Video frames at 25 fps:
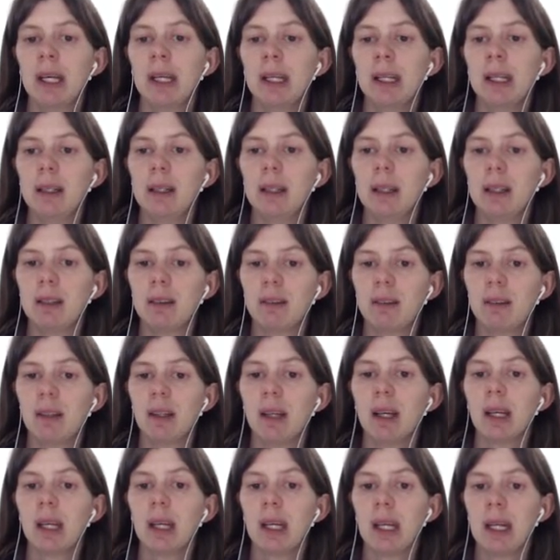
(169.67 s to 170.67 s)
this
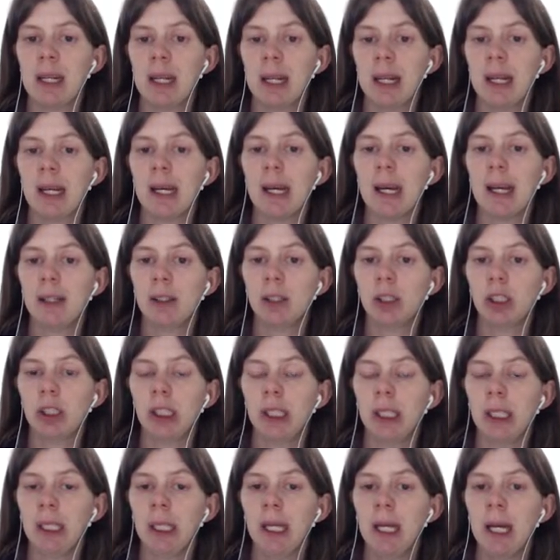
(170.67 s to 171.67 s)
kinetic
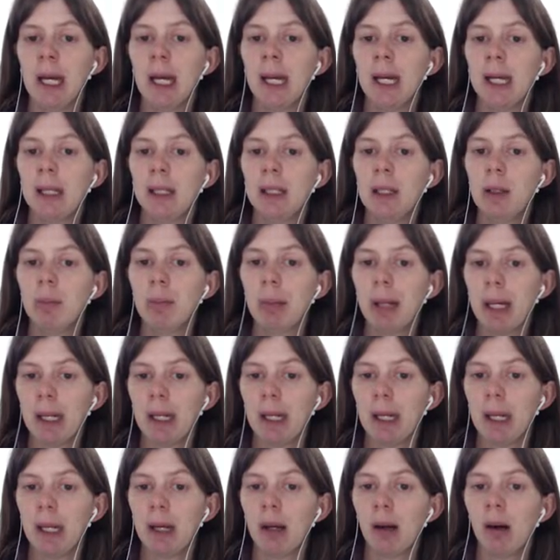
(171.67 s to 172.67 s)
energy
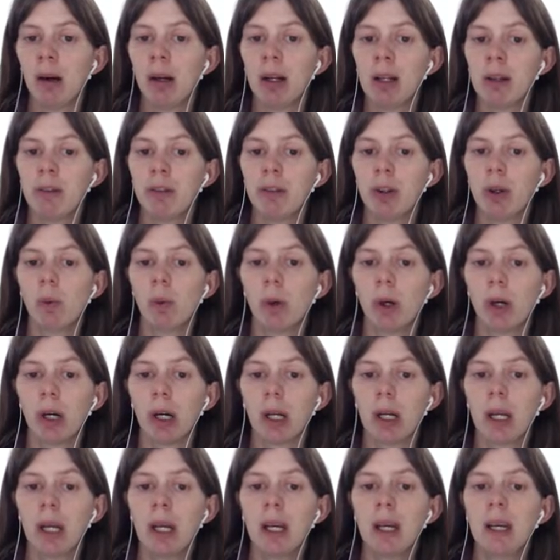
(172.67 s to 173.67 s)
depending on if the
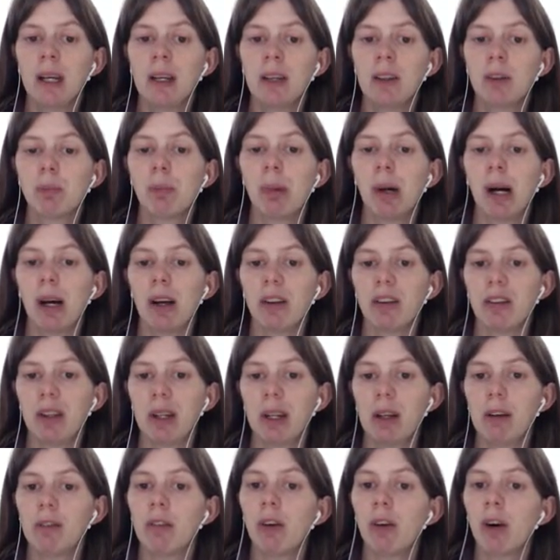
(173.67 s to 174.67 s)
work is
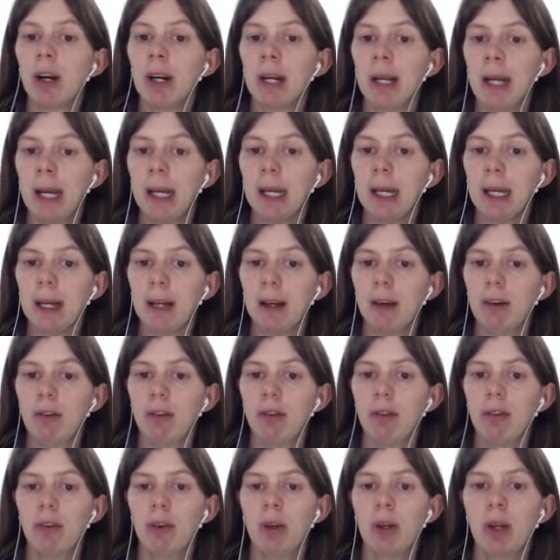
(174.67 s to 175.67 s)
positive or negative.
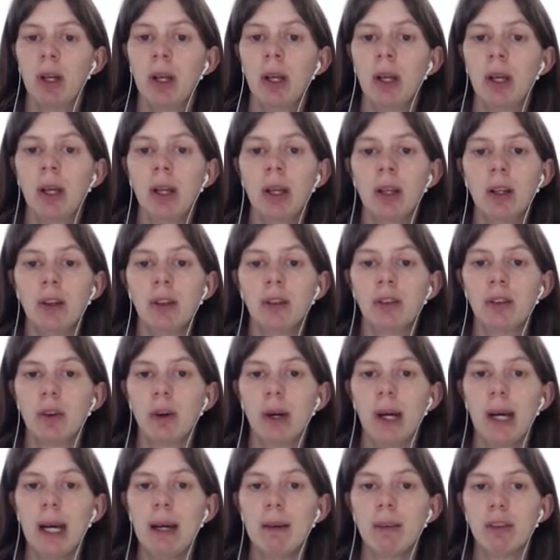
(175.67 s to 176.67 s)
So
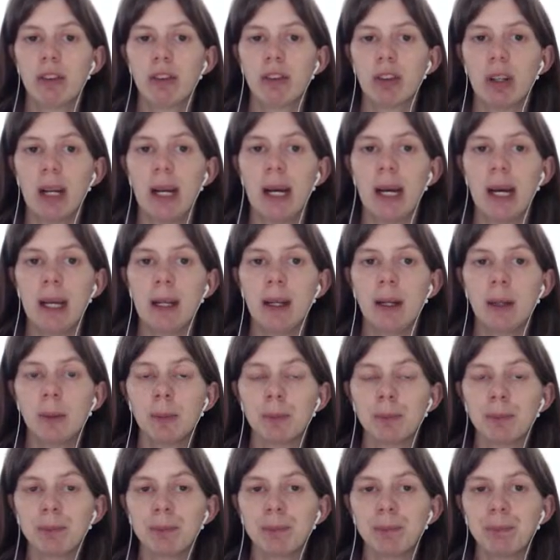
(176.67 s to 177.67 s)
I have a slide,
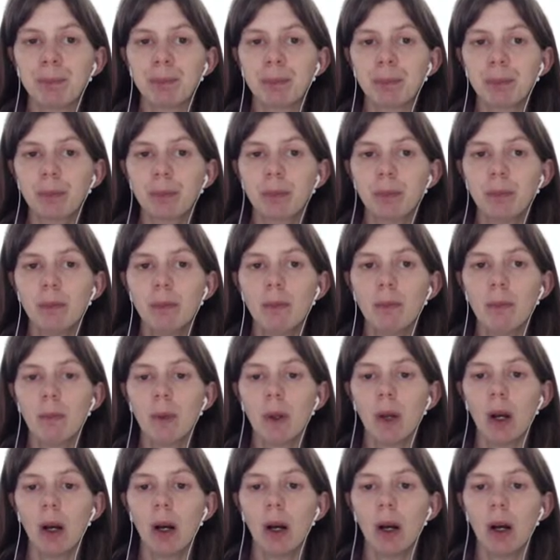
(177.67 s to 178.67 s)

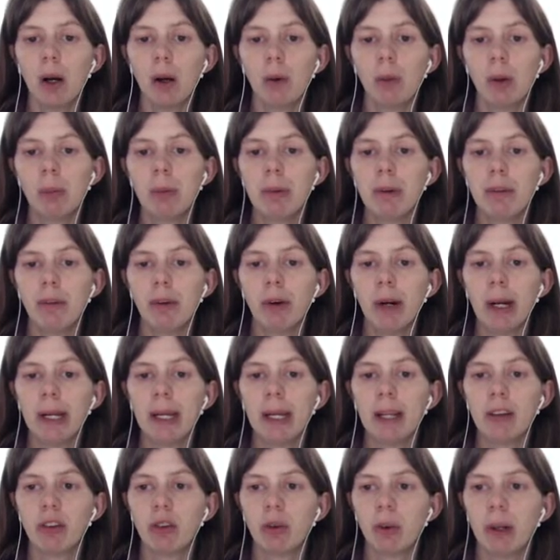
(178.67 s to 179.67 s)
uh, well before I
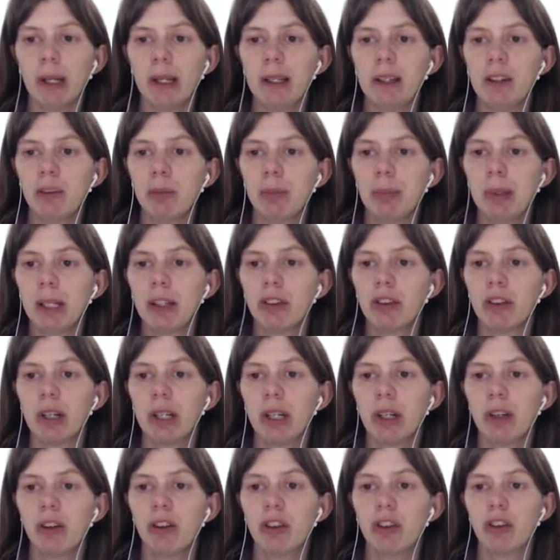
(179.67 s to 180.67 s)
get to it, this picture
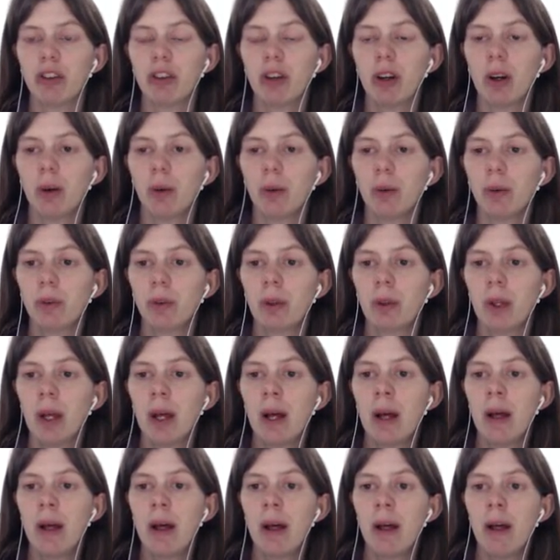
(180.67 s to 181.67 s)
here just shows
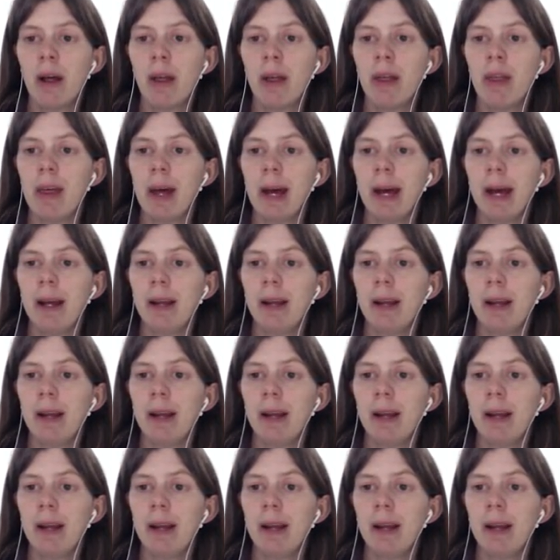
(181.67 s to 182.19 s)
that